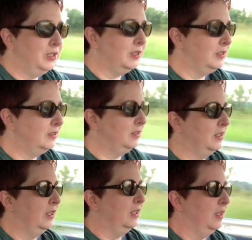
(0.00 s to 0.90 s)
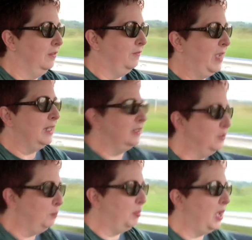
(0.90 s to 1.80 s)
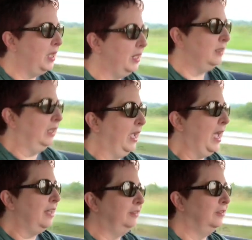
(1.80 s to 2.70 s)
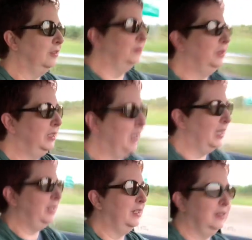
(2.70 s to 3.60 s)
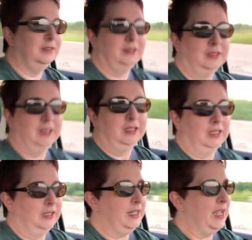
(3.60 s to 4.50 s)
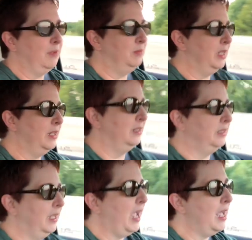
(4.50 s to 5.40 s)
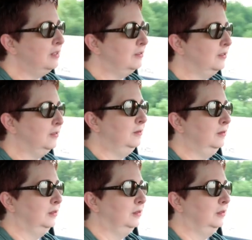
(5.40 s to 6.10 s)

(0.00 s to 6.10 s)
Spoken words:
We just found a spot at the castle and we kind of camped out at the castle